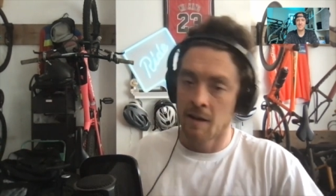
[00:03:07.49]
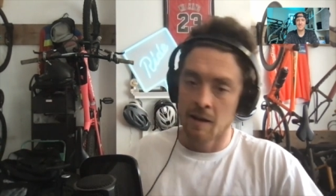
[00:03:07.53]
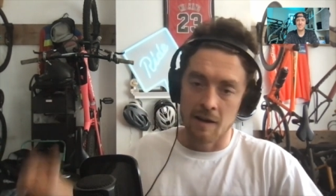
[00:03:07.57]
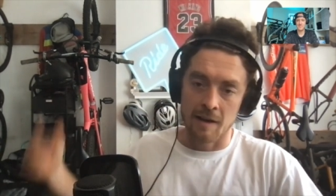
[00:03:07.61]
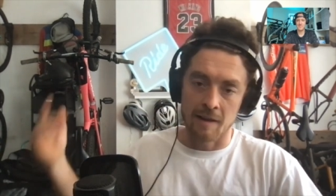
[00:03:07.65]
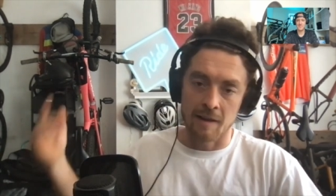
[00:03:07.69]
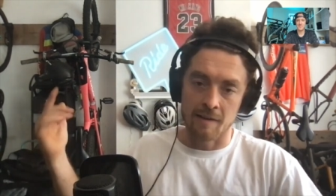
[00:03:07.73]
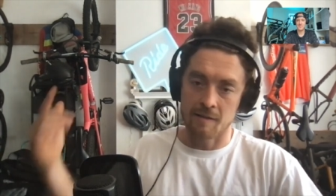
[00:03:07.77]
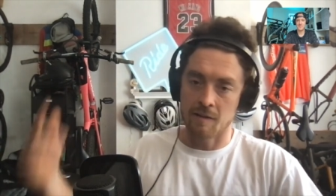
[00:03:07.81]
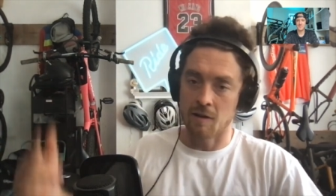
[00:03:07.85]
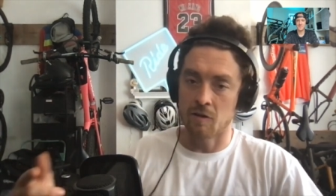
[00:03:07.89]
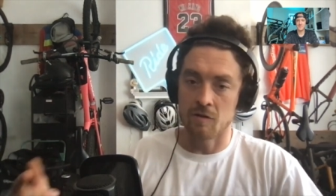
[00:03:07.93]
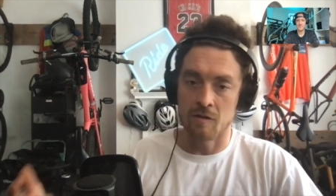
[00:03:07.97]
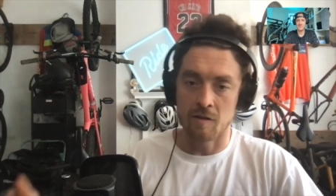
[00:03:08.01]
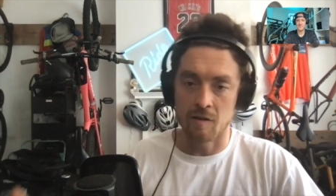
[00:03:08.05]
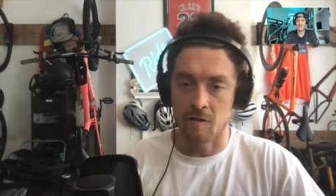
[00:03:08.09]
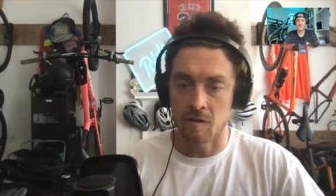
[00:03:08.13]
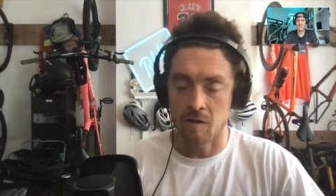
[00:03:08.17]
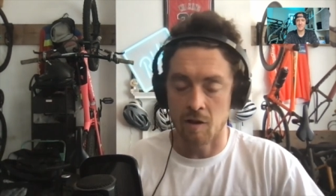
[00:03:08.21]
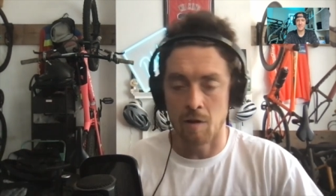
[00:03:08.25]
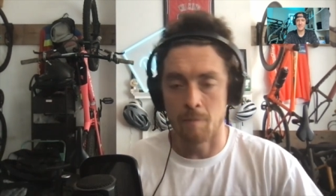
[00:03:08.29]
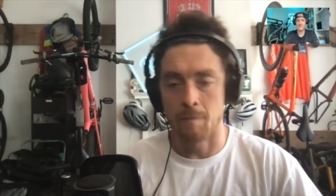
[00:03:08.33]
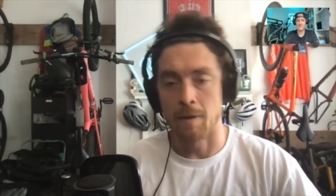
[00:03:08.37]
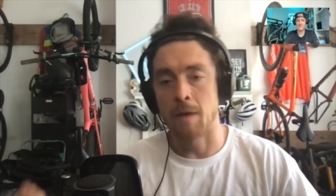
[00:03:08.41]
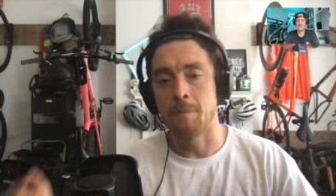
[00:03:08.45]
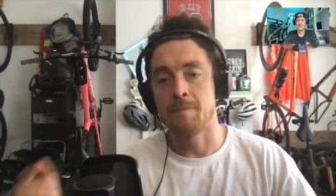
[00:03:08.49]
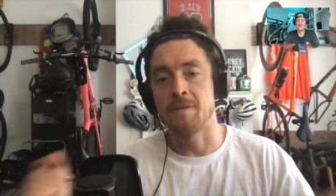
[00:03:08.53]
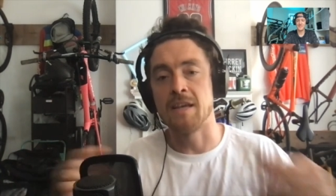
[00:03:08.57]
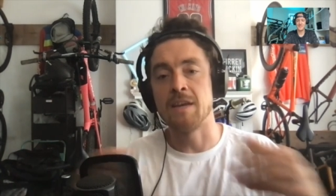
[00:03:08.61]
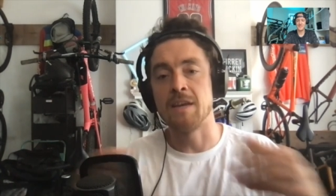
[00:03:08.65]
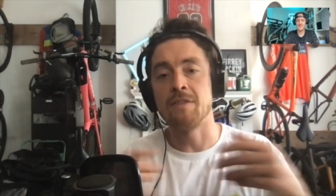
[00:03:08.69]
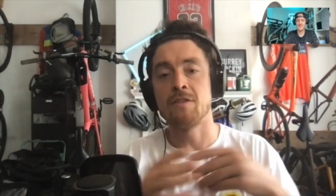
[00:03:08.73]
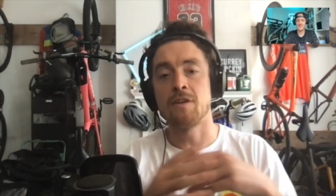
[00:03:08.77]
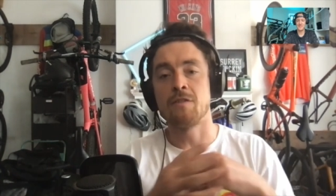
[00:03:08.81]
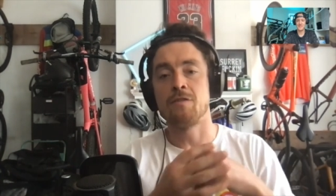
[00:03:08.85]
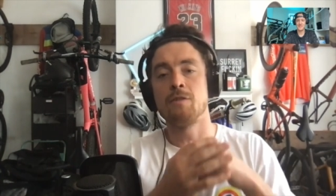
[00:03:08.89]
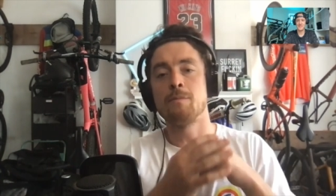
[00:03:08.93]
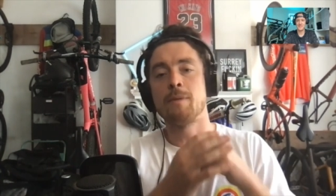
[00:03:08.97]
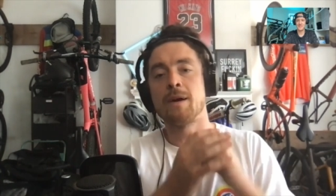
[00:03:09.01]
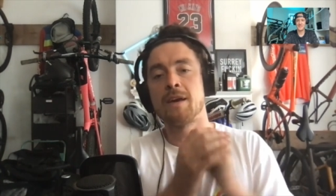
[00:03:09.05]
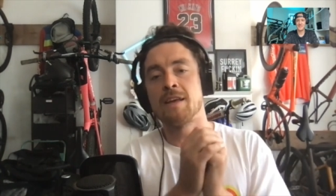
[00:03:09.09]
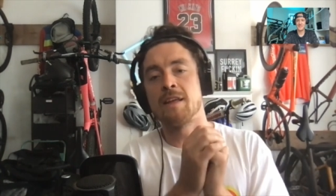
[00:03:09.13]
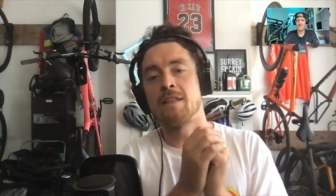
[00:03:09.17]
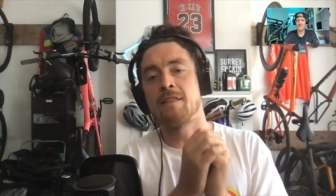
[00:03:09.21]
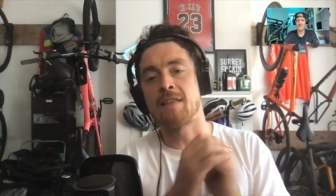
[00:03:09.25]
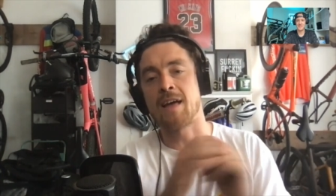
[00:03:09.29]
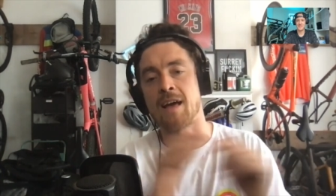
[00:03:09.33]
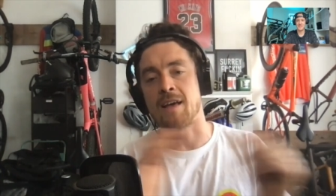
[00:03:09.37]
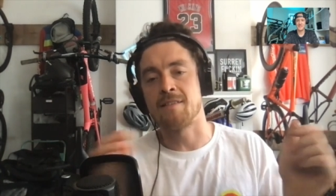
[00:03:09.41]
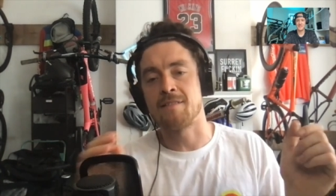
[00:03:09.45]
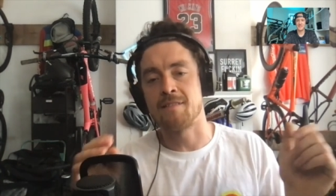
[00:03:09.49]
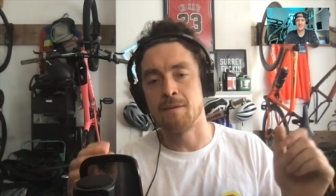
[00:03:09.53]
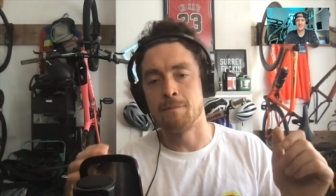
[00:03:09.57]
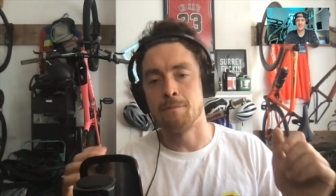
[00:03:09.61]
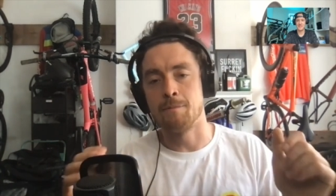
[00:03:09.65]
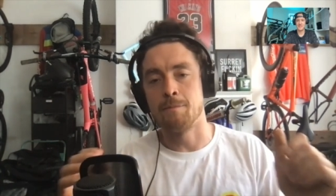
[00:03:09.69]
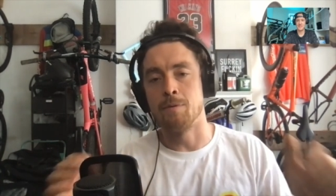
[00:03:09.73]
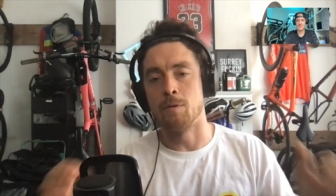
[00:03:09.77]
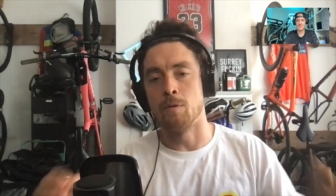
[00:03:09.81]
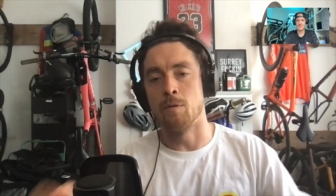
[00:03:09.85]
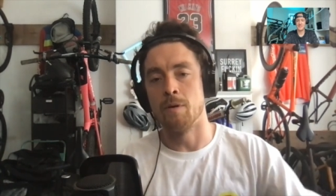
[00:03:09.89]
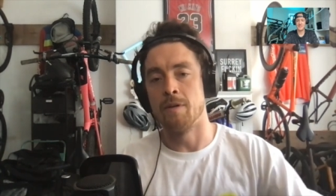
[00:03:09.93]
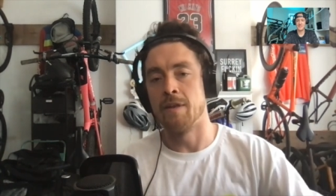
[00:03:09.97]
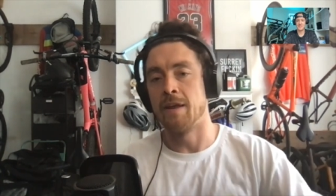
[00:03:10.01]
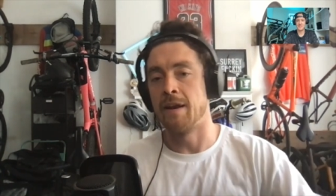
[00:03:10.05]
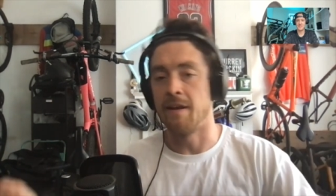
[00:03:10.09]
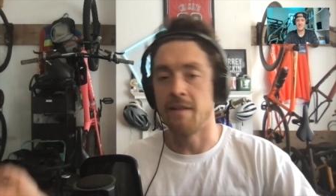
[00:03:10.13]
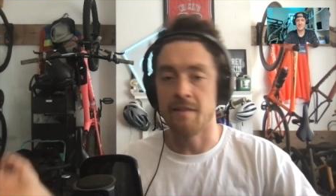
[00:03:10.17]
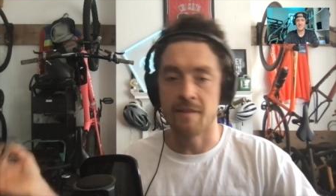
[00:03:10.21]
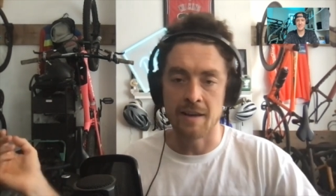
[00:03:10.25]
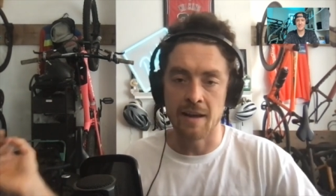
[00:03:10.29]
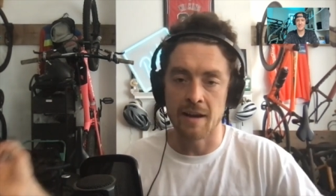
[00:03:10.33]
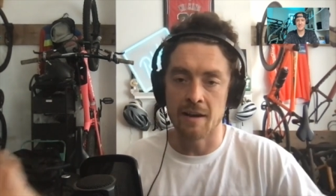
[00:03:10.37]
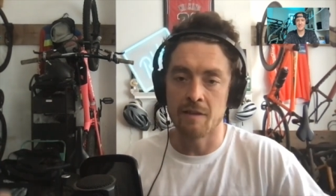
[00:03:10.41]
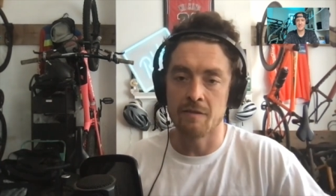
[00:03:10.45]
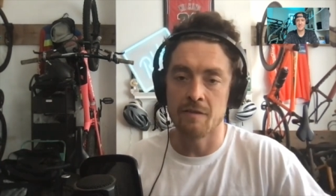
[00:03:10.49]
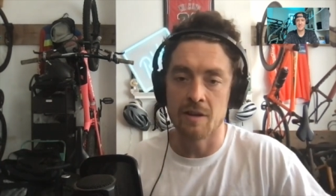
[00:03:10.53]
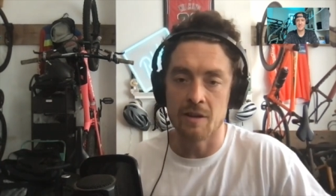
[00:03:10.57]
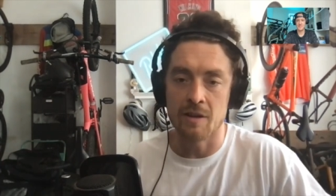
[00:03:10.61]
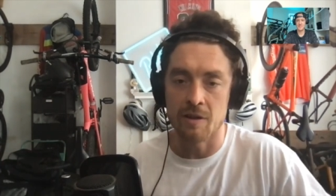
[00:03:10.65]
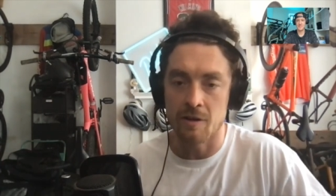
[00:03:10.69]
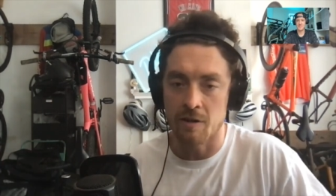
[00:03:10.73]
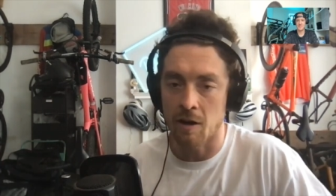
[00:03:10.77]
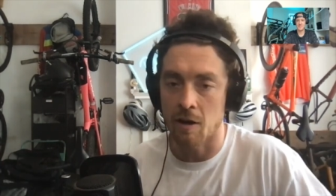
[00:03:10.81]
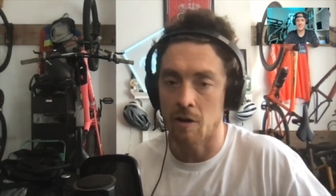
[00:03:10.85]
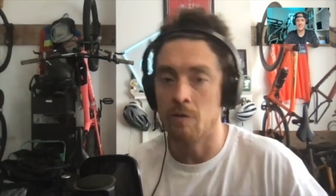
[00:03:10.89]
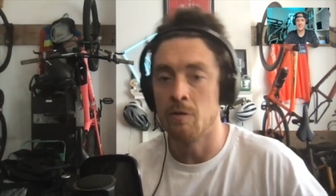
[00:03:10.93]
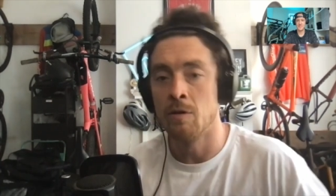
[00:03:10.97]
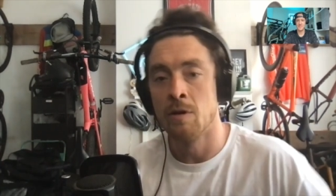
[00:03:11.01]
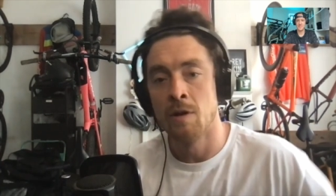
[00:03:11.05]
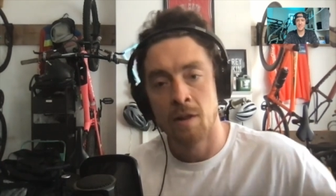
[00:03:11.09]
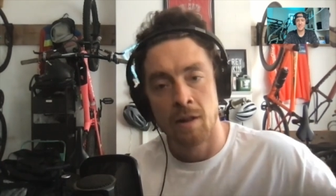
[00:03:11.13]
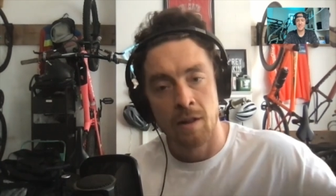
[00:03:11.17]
Let's go to the time lapse. Even if you make it that simple, and then at the end of it, you go,